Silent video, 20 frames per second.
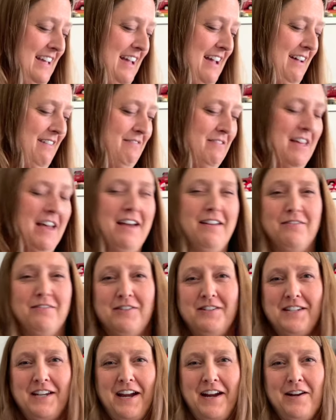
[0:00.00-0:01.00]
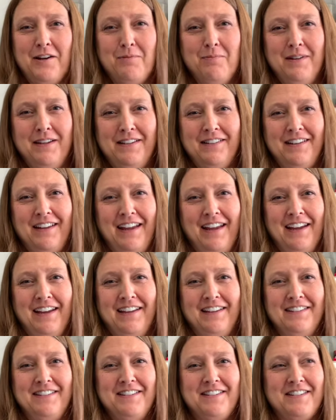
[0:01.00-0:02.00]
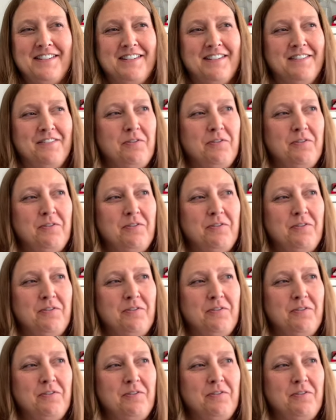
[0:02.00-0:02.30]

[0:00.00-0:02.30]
have that retirement, and